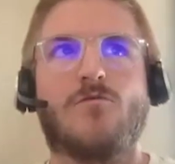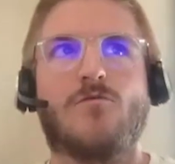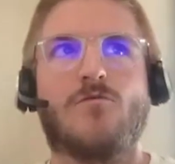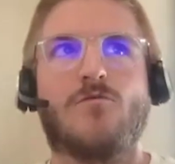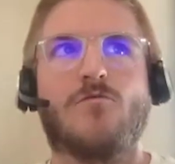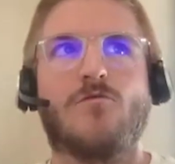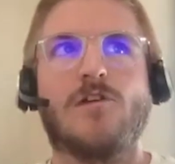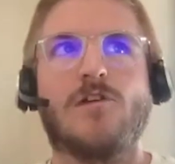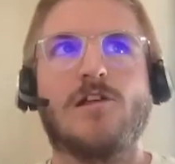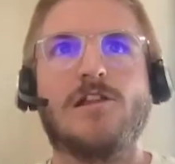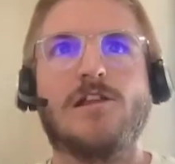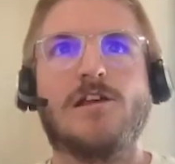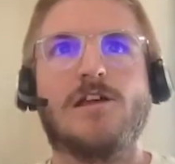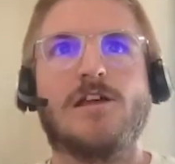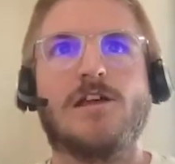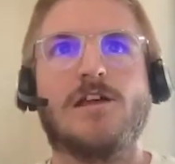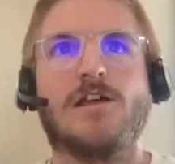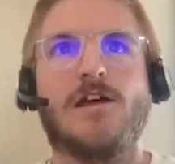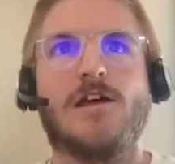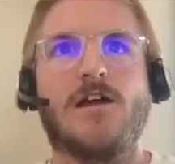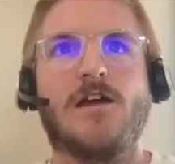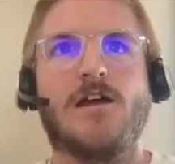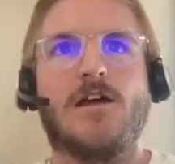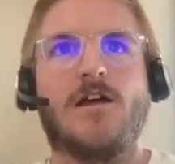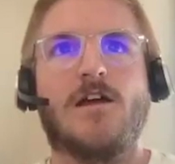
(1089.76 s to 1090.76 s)

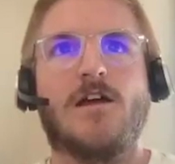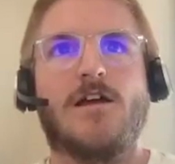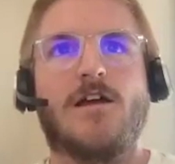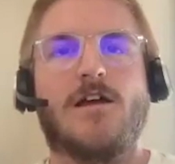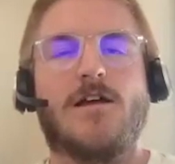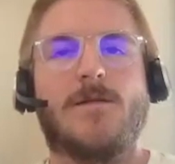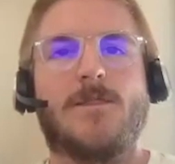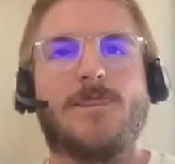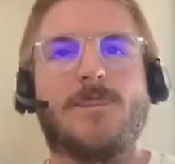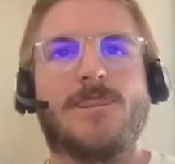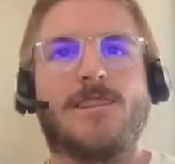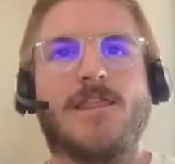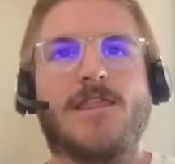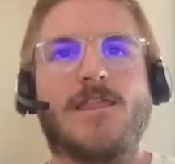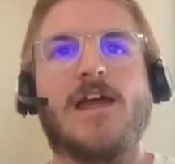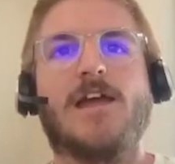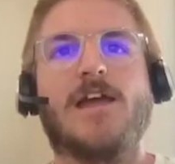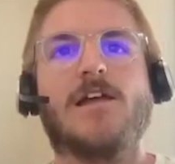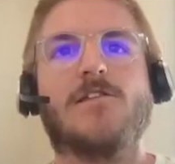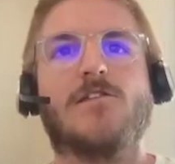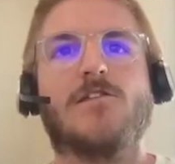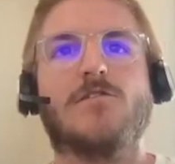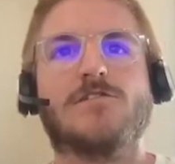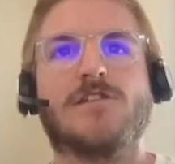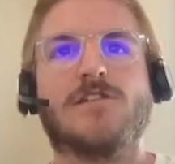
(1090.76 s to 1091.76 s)
really
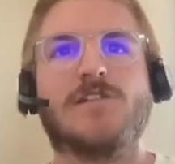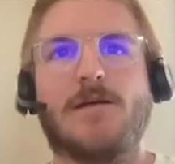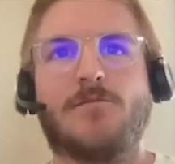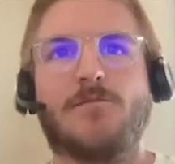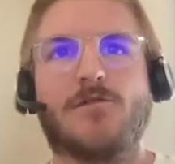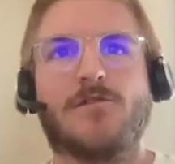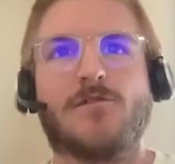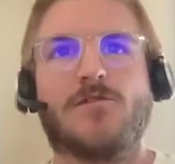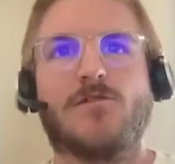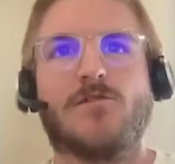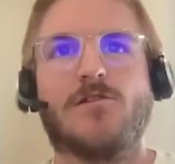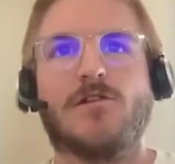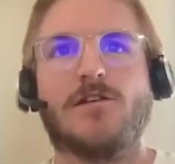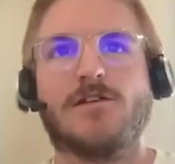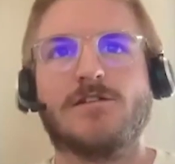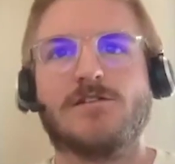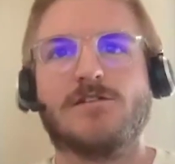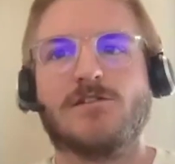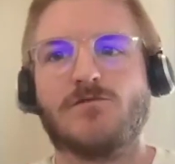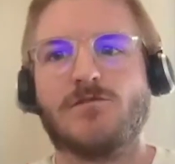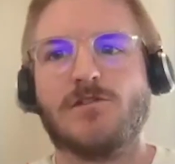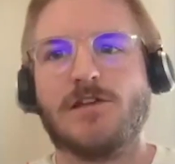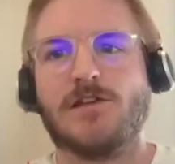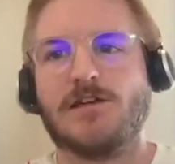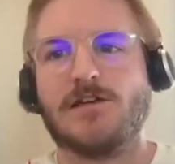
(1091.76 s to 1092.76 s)
taking those opportunities
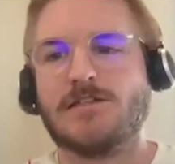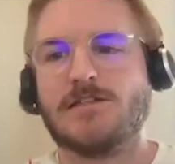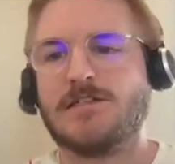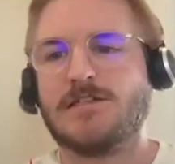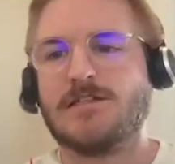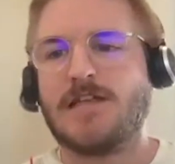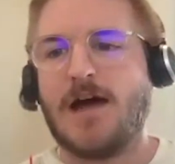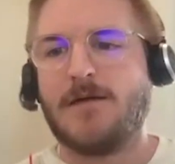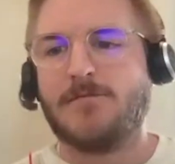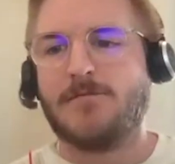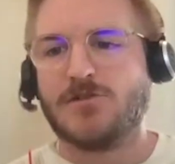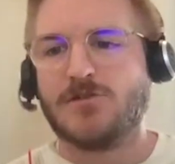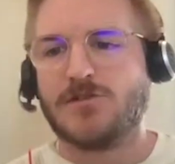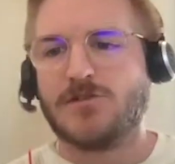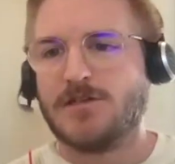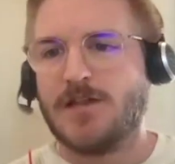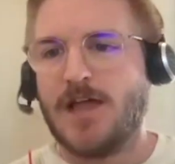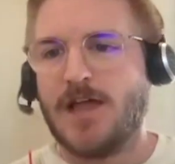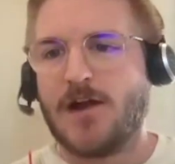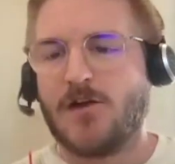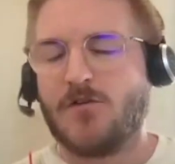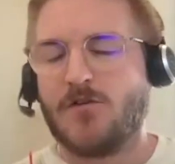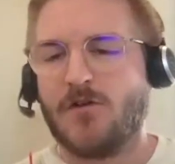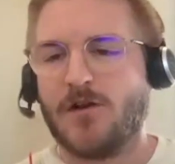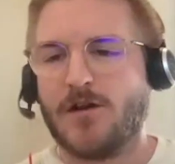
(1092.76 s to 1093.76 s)
to really establish
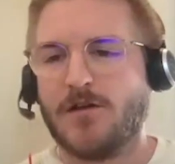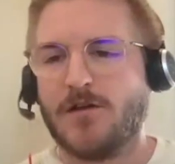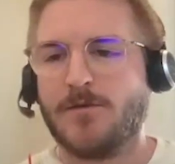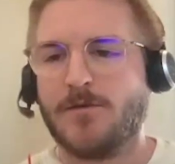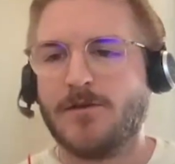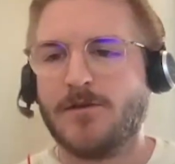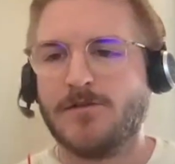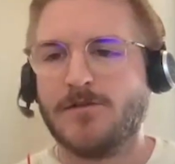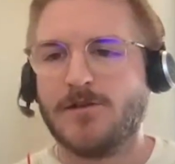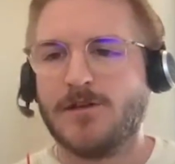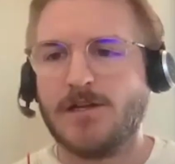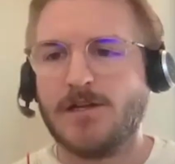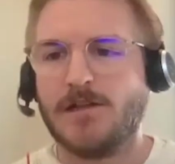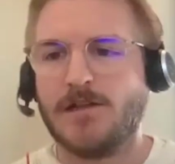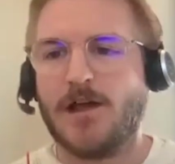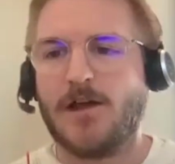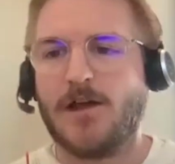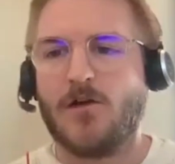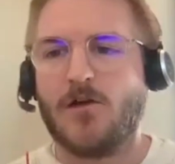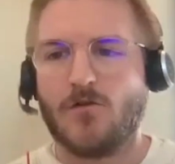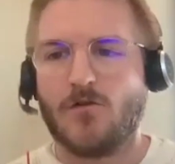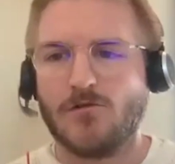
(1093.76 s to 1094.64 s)
that credibility like